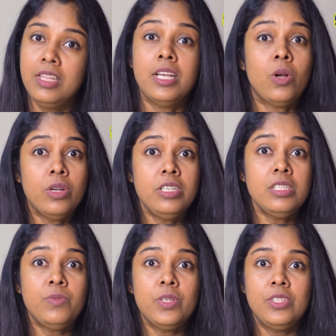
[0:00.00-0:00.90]
The
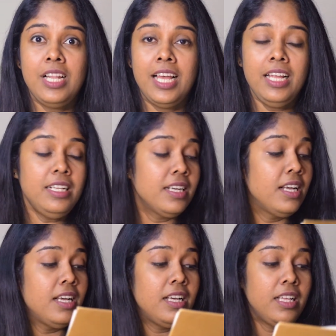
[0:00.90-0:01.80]
context was like,
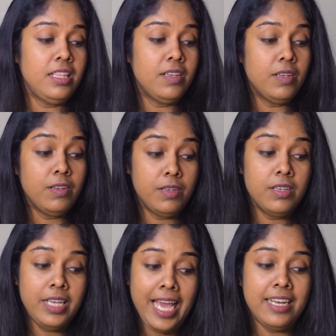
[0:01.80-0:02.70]
the
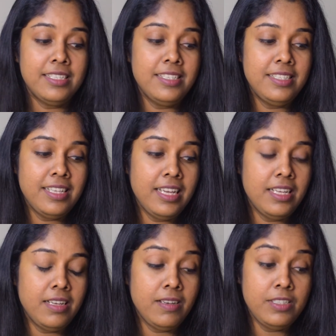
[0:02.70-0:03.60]
character say,
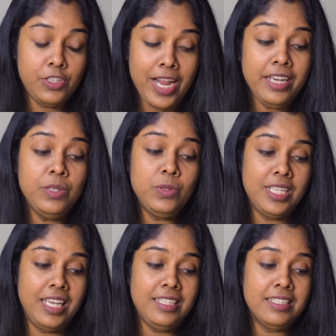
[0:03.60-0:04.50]
Tranio
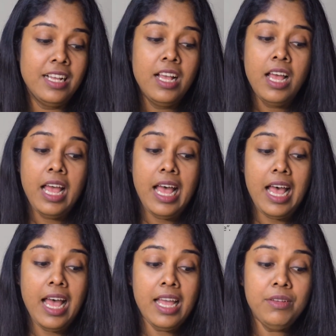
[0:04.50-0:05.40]
says,
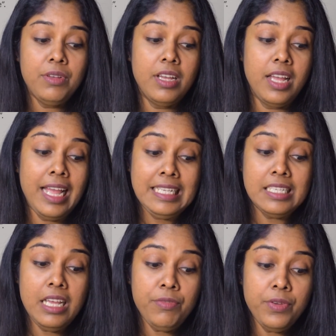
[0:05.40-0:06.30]
and
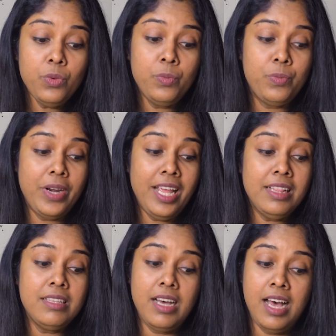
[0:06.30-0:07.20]
if you
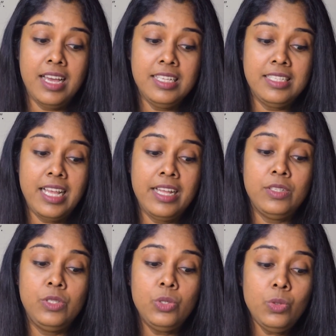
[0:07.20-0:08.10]
break the ice
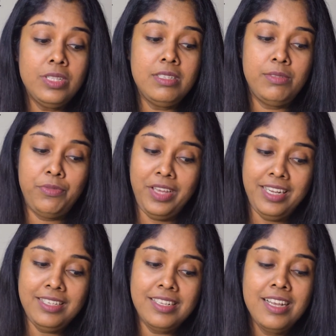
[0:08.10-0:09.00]
and do this
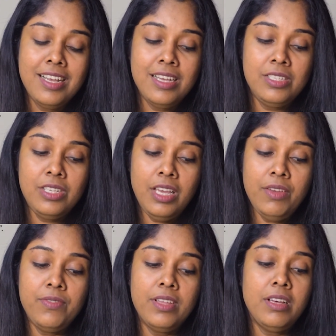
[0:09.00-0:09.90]
feat,
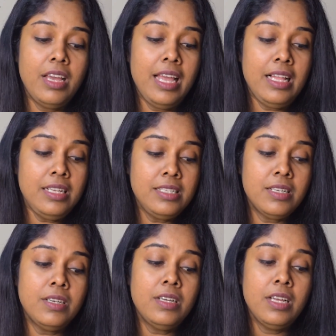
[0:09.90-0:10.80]
achieve the
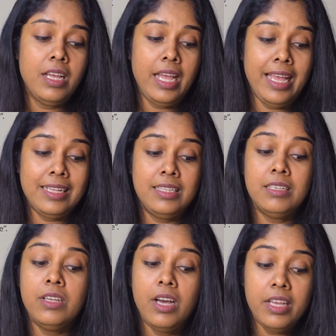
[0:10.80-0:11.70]
elder at
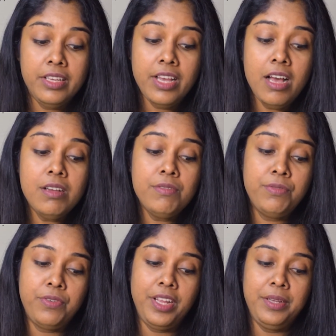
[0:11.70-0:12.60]
the younger
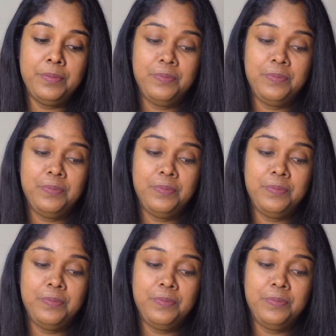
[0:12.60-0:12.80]
free.